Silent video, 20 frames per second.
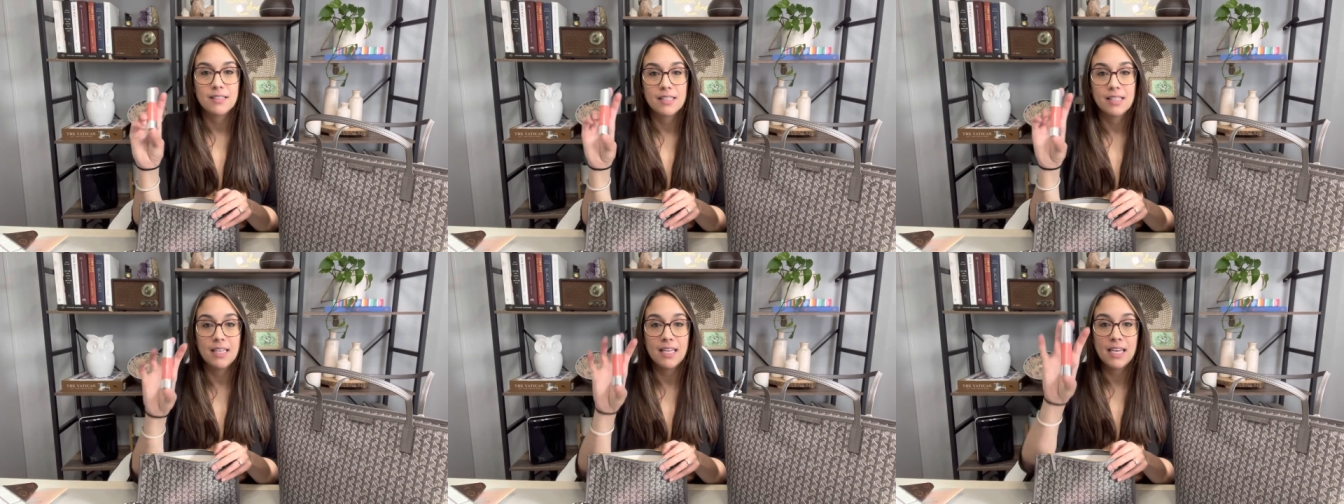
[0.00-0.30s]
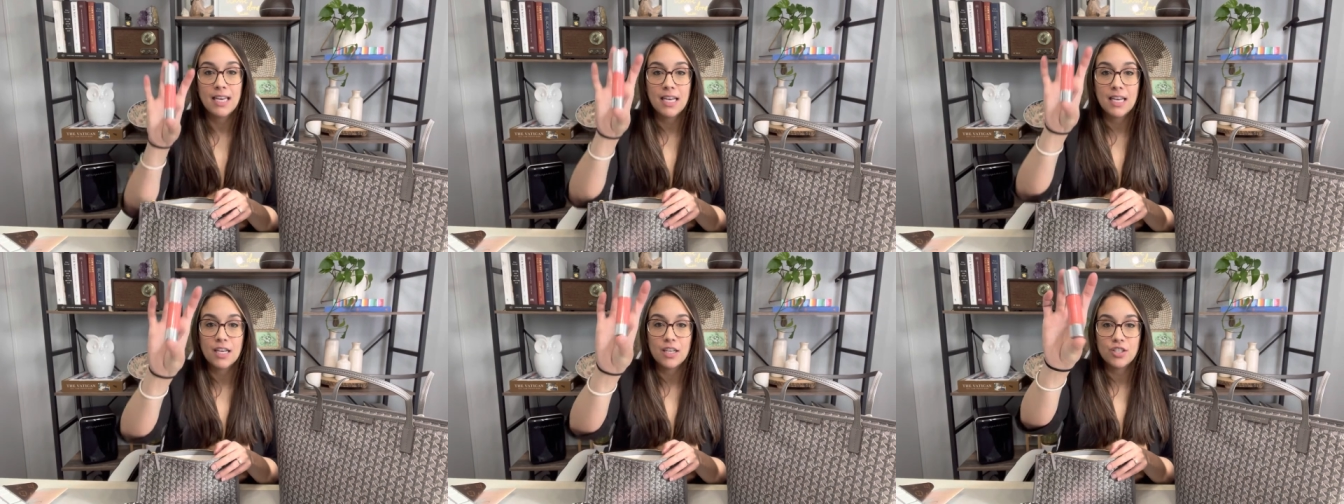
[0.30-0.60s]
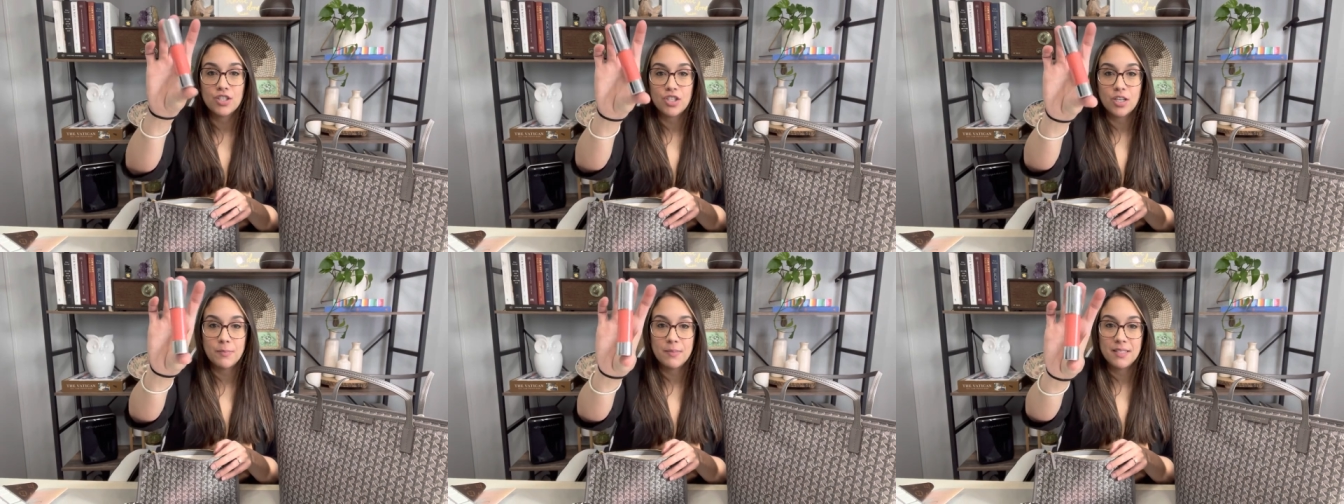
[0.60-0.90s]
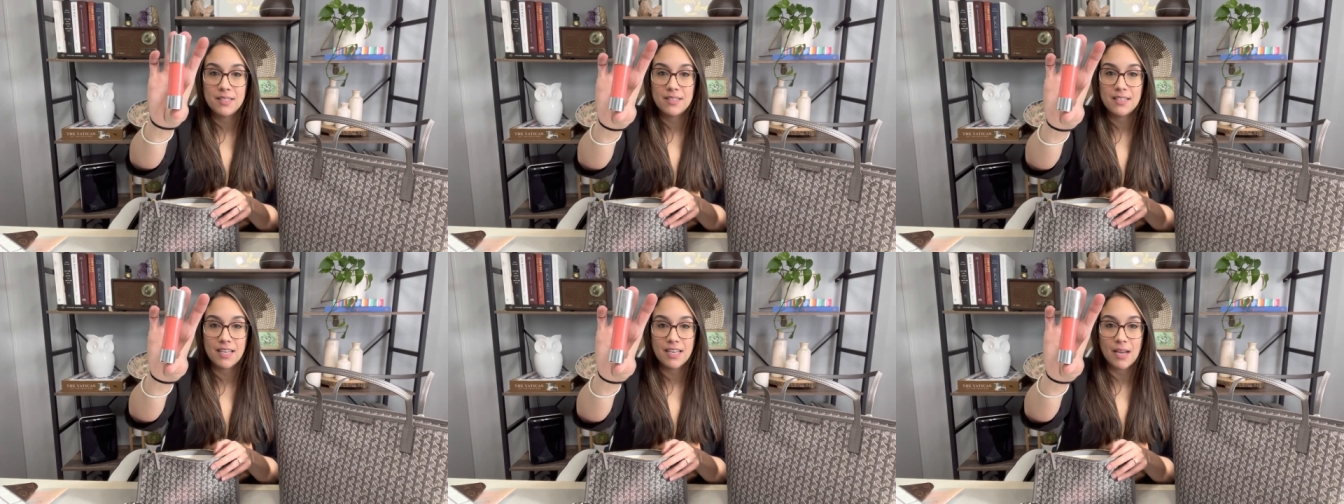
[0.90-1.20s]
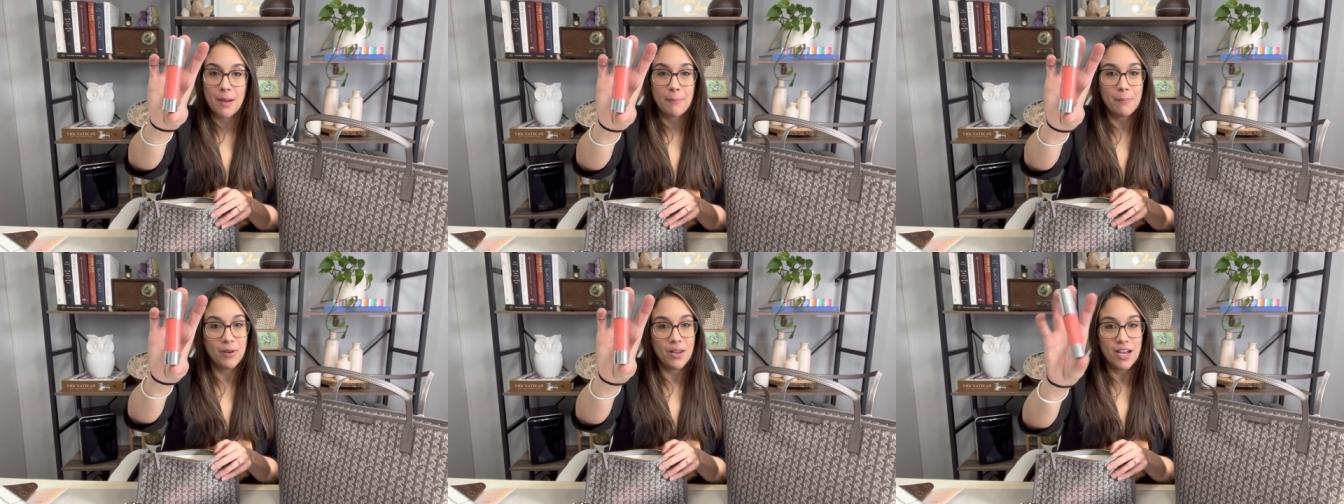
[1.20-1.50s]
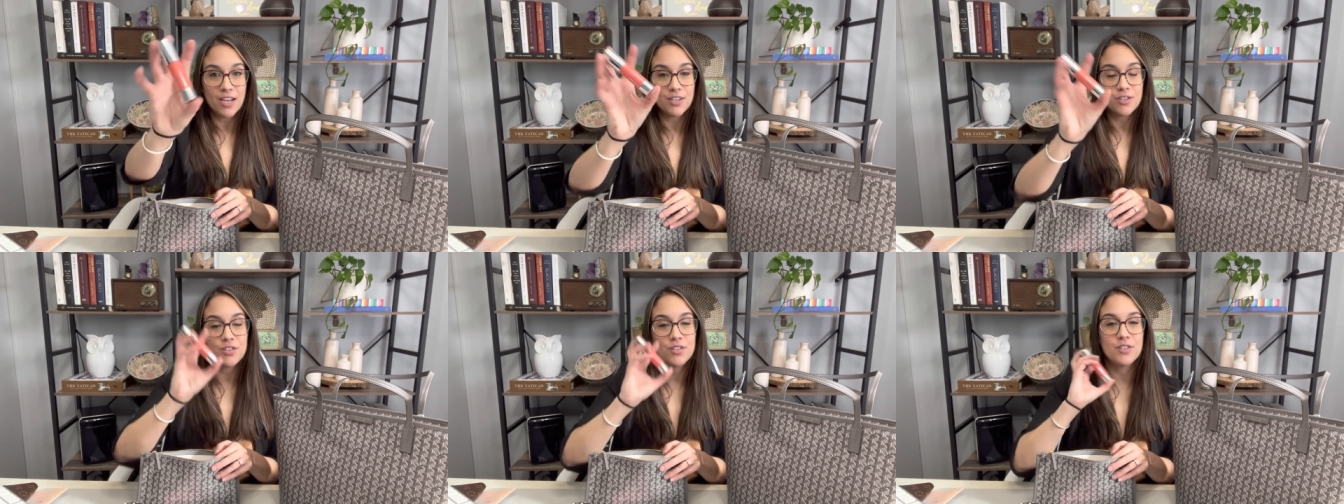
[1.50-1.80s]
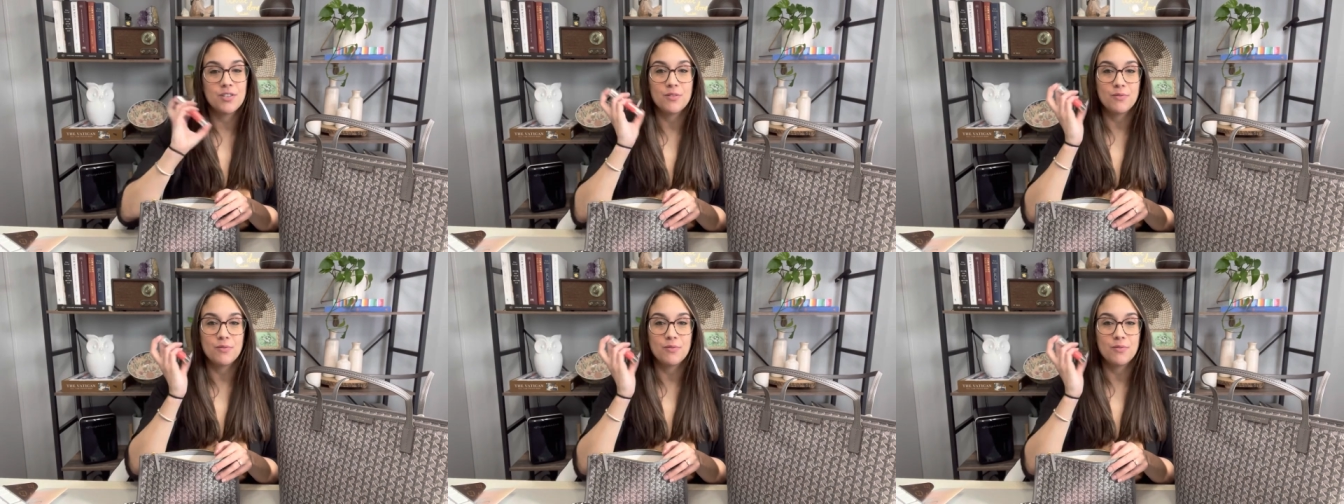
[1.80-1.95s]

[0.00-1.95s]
Clinique Chubby Stick Blush.